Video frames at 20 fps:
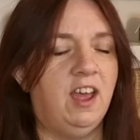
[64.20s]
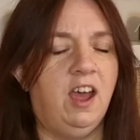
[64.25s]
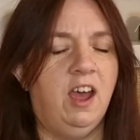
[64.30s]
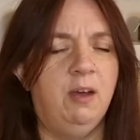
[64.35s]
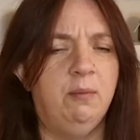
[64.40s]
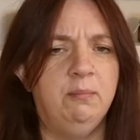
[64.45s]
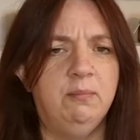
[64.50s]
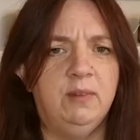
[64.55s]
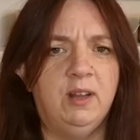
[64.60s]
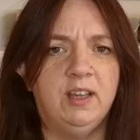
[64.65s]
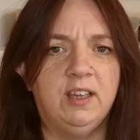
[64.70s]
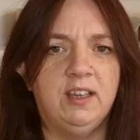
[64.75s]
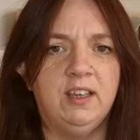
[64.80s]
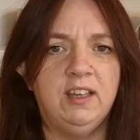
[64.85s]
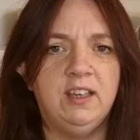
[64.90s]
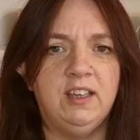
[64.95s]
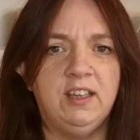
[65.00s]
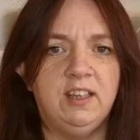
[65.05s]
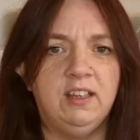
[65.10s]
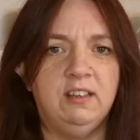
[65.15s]

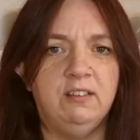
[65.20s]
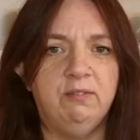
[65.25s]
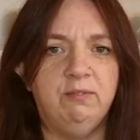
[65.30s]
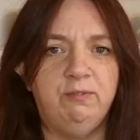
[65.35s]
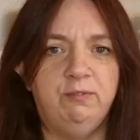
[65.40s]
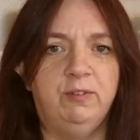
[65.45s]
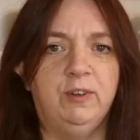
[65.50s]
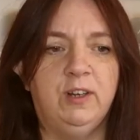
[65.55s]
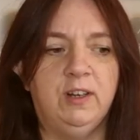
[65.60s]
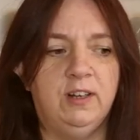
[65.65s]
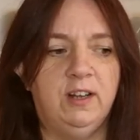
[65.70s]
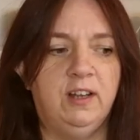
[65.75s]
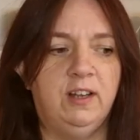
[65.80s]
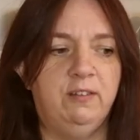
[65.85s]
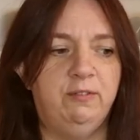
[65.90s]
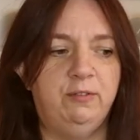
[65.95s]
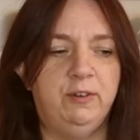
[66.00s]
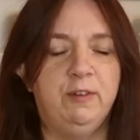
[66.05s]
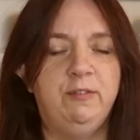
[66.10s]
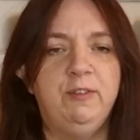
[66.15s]
for
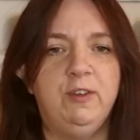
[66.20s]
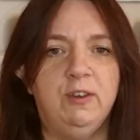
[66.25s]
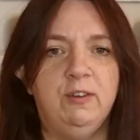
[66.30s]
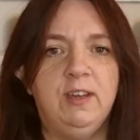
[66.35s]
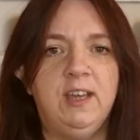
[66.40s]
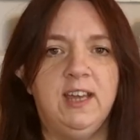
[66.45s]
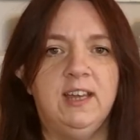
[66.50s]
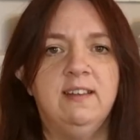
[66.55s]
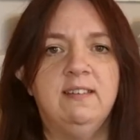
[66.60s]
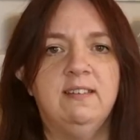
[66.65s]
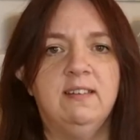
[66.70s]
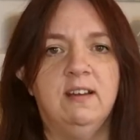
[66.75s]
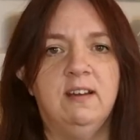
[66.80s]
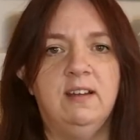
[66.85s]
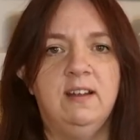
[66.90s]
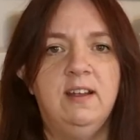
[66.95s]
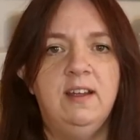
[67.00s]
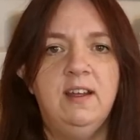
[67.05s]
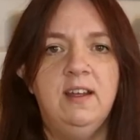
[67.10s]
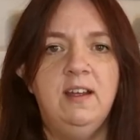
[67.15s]
a few years
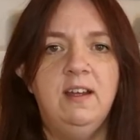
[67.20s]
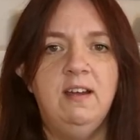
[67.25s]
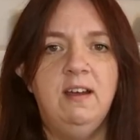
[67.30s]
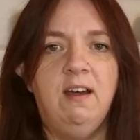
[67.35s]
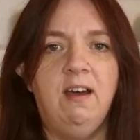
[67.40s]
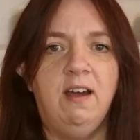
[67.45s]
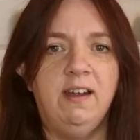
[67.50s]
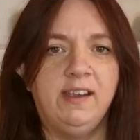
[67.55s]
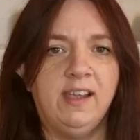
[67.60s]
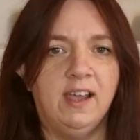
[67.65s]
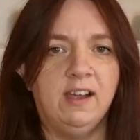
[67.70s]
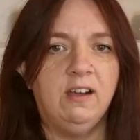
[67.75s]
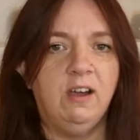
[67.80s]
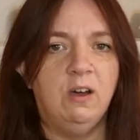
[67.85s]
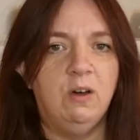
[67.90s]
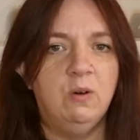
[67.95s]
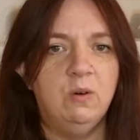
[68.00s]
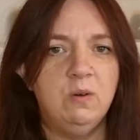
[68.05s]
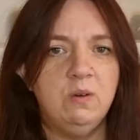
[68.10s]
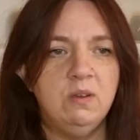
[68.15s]
that I get a
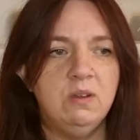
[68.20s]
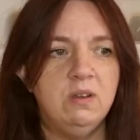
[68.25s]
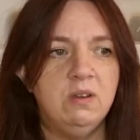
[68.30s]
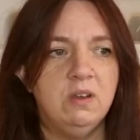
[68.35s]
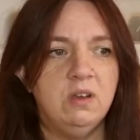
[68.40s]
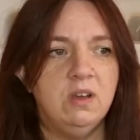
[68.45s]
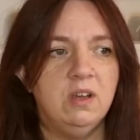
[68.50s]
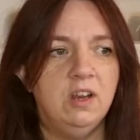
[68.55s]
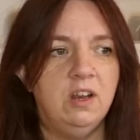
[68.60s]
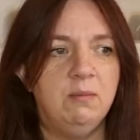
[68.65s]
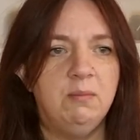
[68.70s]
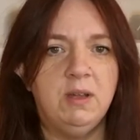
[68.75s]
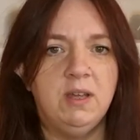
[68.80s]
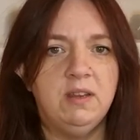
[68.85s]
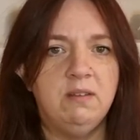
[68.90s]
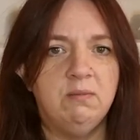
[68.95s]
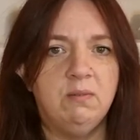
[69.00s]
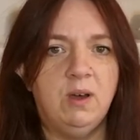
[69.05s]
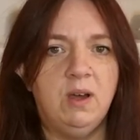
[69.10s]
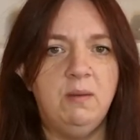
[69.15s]
cold and I'm like,
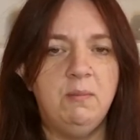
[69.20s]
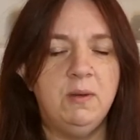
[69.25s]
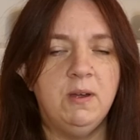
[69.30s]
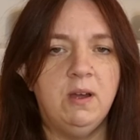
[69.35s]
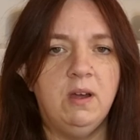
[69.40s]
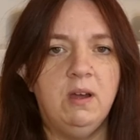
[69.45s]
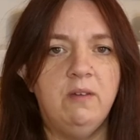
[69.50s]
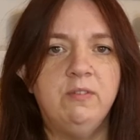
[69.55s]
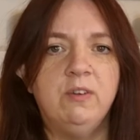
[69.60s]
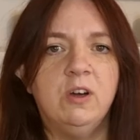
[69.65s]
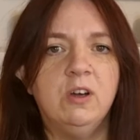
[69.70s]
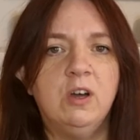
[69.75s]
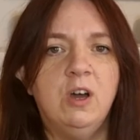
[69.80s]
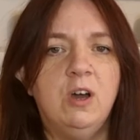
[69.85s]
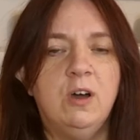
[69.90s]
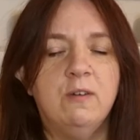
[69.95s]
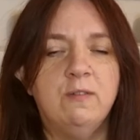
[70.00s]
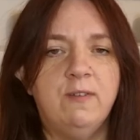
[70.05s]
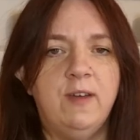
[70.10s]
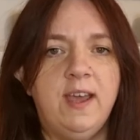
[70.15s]
well, I've got a
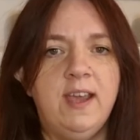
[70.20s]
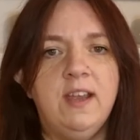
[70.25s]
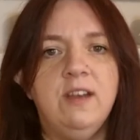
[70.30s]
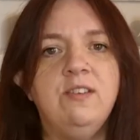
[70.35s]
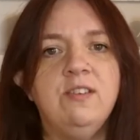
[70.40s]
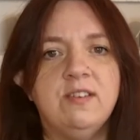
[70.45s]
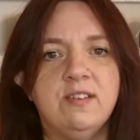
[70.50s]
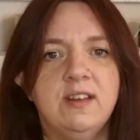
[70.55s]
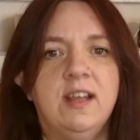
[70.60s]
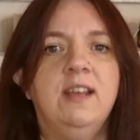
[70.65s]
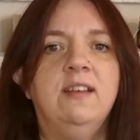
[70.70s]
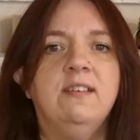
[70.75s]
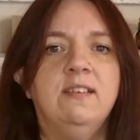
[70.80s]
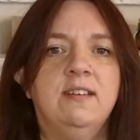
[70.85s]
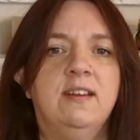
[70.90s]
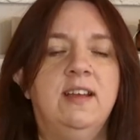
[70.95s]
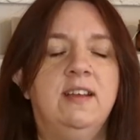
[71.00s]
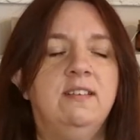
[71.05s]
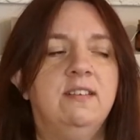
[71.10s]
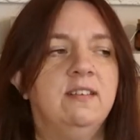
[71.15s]
cold for ages and ages
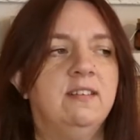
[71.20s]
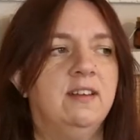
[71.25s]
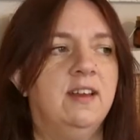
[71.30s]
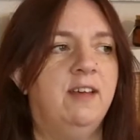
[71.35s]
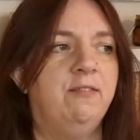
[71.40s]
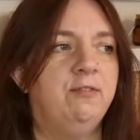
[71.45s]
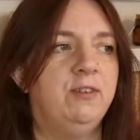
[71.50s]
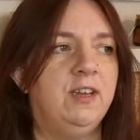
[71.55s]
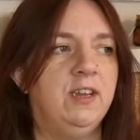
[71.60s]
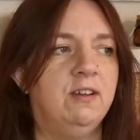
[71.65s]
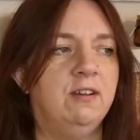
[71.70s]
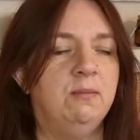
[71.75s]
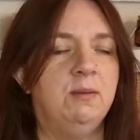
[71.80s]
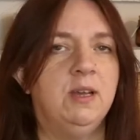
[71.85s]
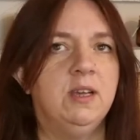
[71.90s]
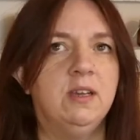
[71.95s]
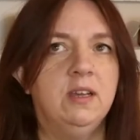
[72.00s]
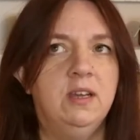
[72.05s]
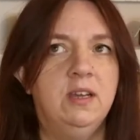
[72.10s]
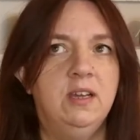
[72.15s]
and ages, and every year I'm
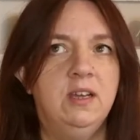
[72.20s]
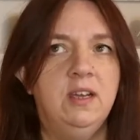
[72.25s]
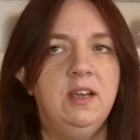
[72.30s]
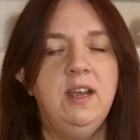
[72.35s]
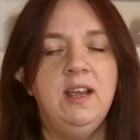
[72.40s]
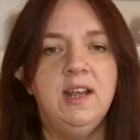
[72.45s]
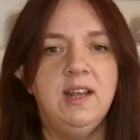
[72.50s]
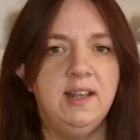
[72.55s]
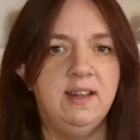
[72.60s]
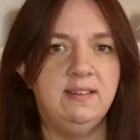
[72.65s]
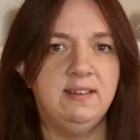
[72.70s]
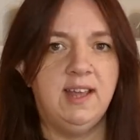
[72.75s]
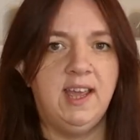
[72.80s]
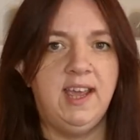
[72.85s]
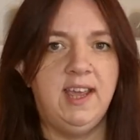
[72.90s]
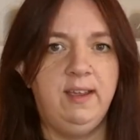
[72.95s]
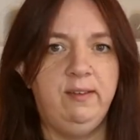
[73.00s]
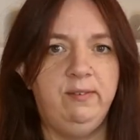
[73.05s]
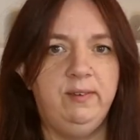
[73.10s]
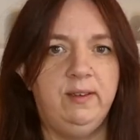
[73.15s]
like, is it
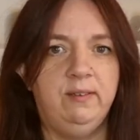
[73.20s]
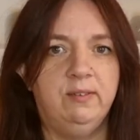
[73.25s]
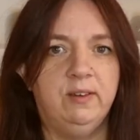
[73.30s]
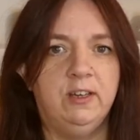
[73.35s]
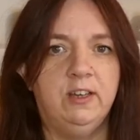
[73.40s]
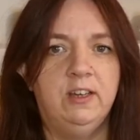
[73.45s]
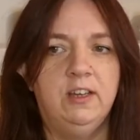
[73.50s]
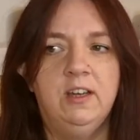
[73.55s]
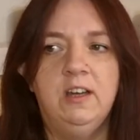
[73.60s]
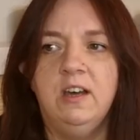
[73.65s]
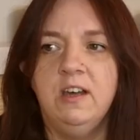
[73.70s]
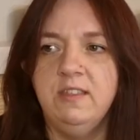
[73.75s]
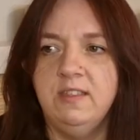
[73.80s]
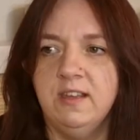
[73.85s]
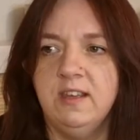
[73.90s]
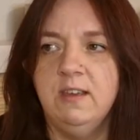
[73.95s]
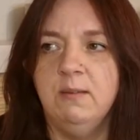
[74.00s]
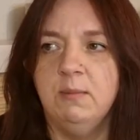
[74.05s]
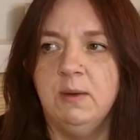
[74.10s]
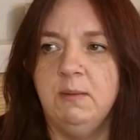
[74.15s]
hay fever? I
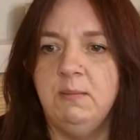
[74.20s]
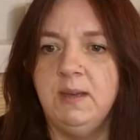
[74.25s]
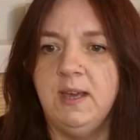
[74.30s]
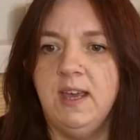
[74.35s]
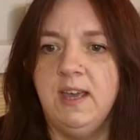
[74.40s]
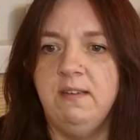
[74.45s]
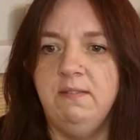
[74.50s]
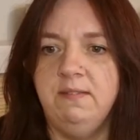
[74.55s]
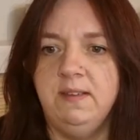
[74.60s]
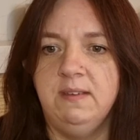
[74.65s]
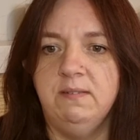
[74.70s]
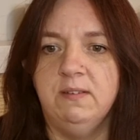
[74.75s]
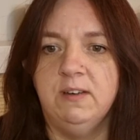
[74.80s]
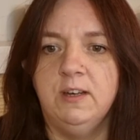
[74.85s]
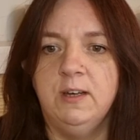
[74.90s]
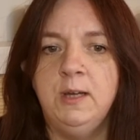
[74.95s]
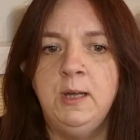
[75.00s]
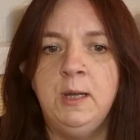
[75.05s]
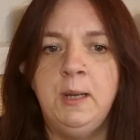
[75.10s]
think it might be hay fever,